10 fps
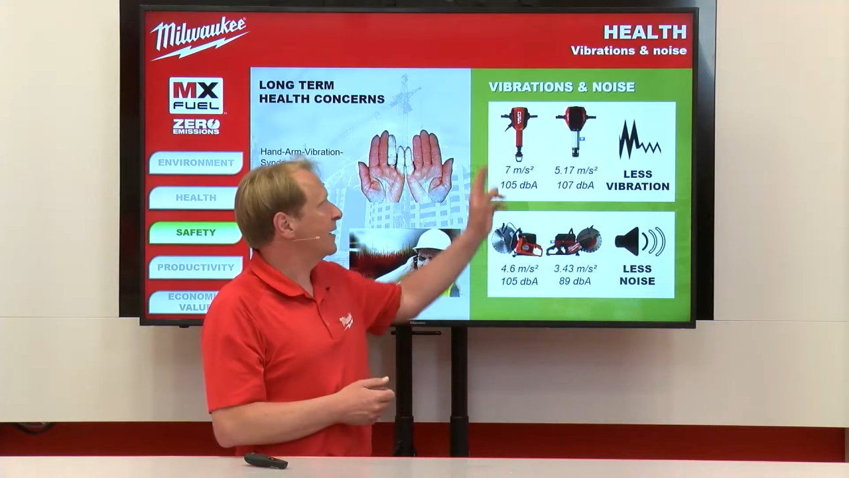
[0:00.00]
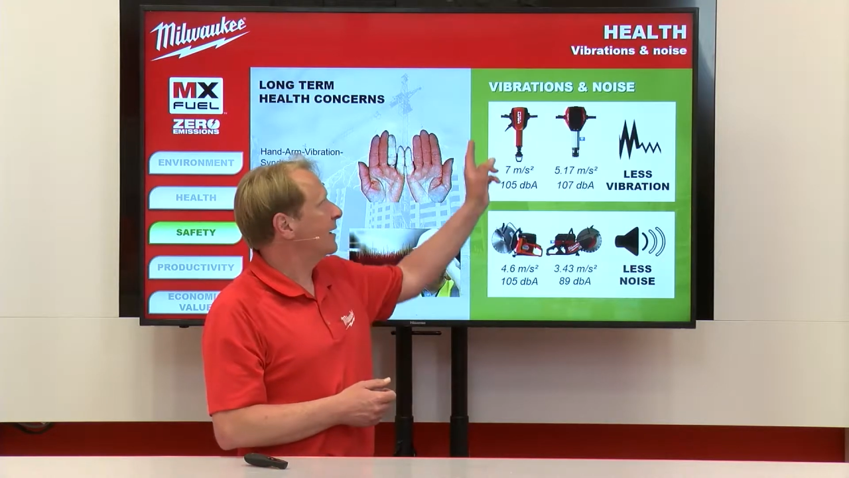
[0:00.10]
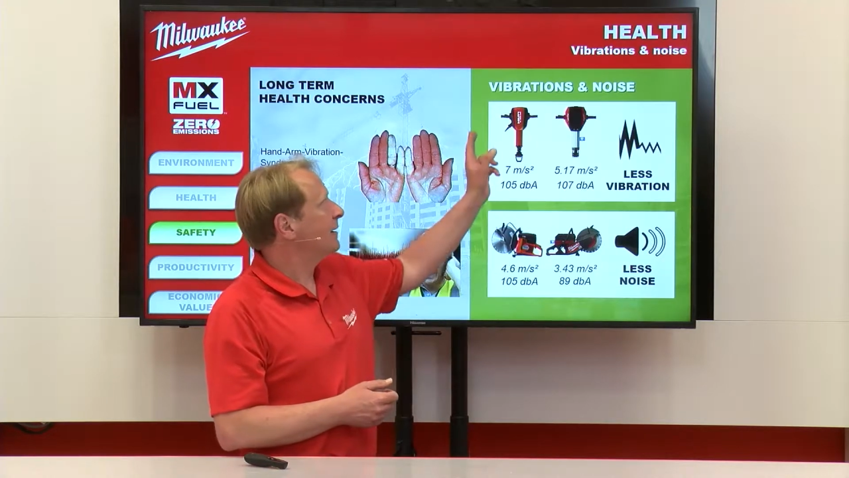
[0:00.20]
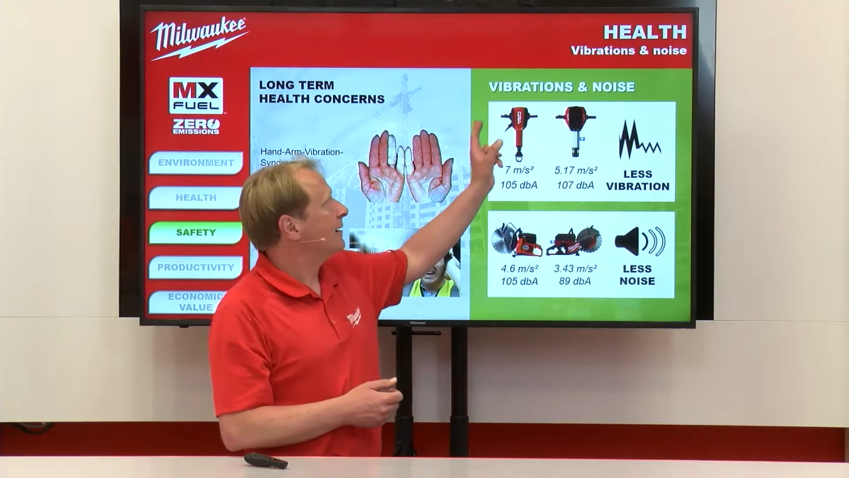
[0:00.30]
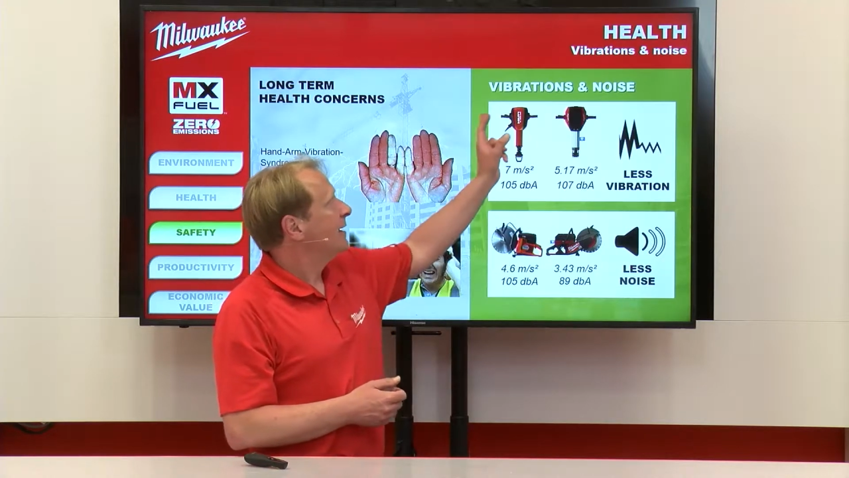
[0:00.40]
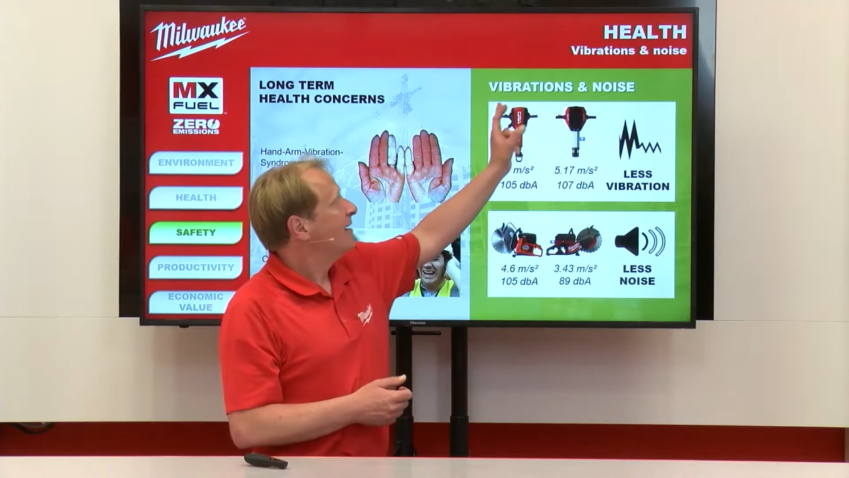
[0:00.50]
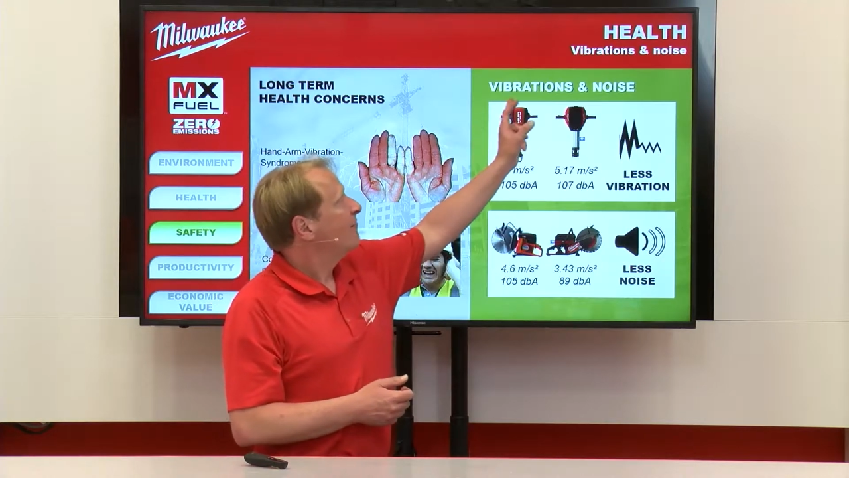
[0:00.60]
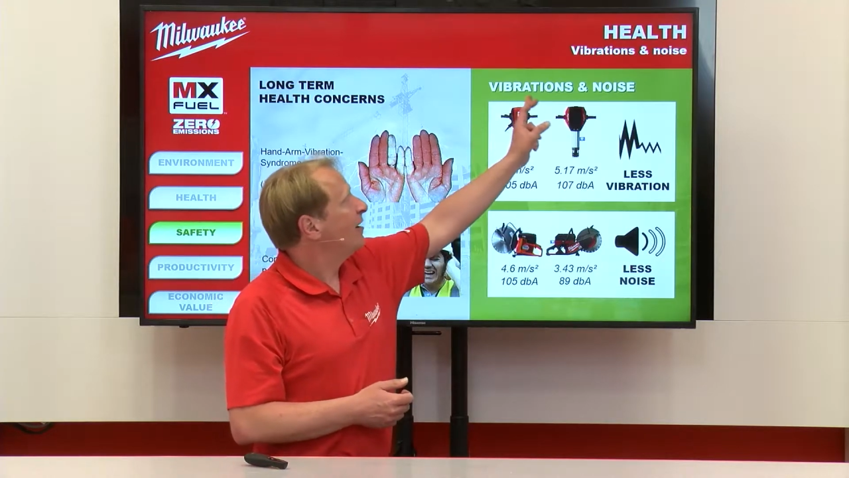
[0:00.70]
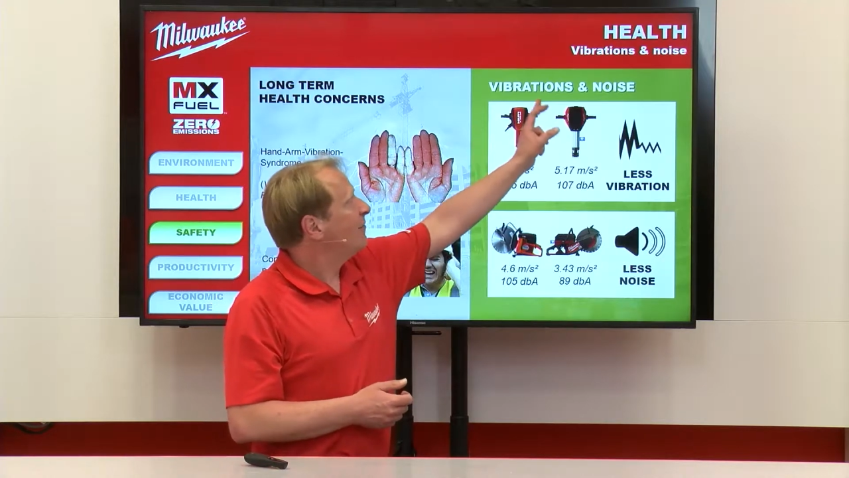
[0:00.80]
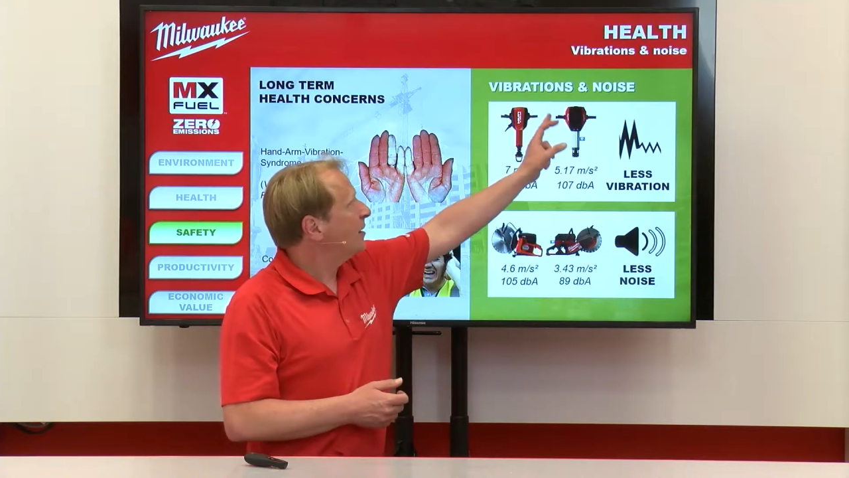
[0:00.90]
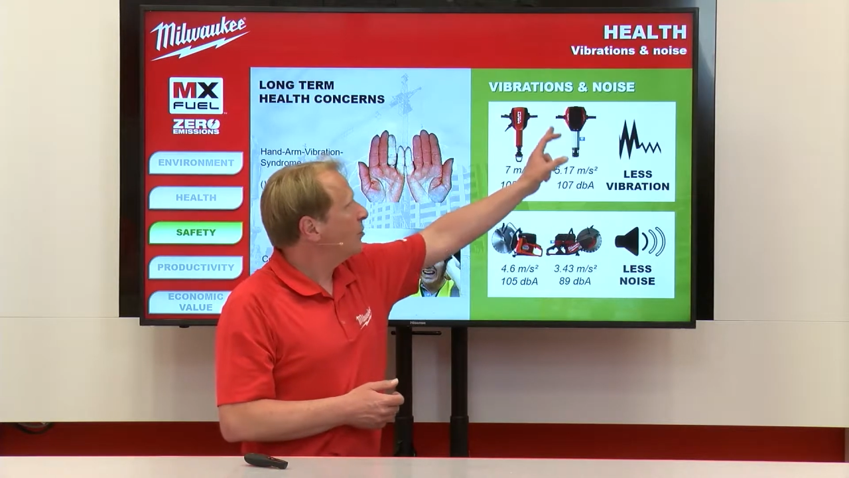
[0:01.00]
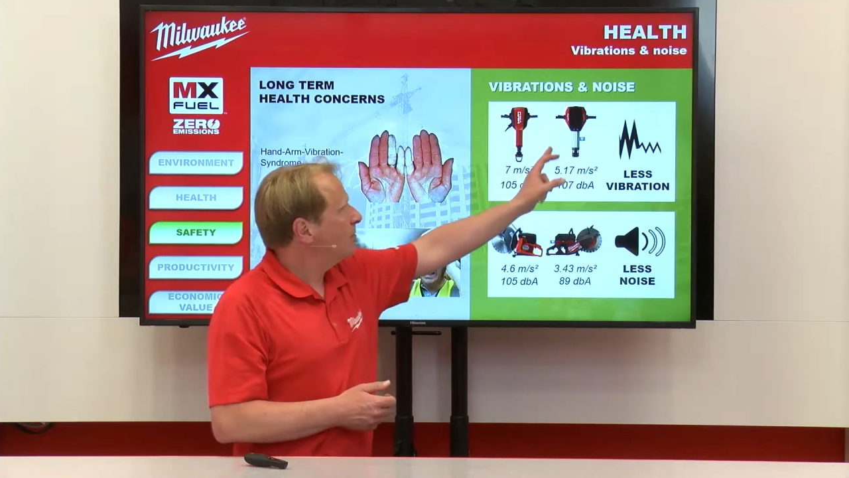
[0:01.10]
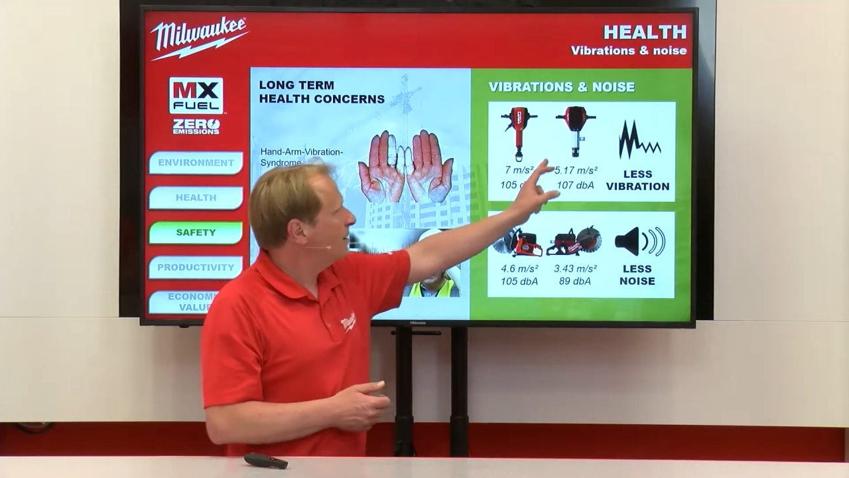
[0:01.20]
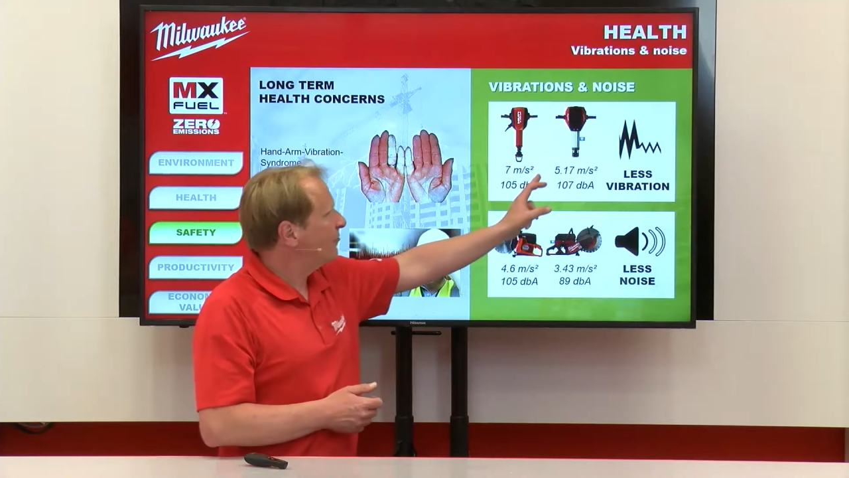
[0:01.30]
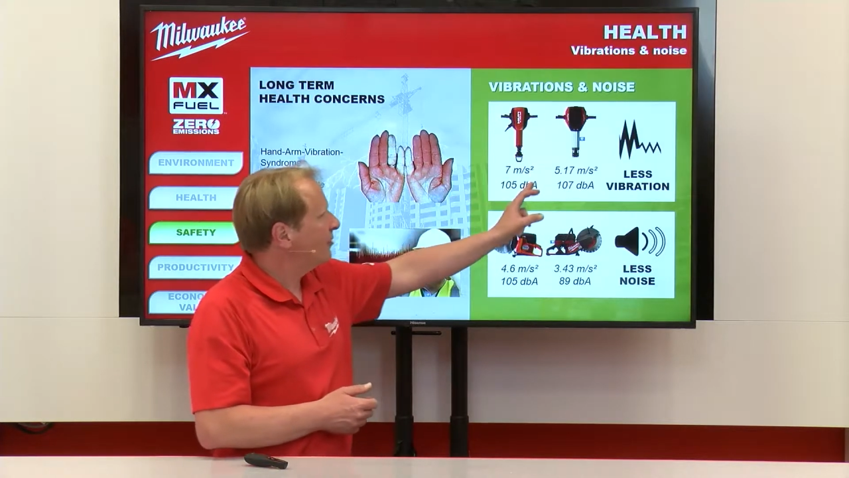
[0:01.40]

can. When we compare, for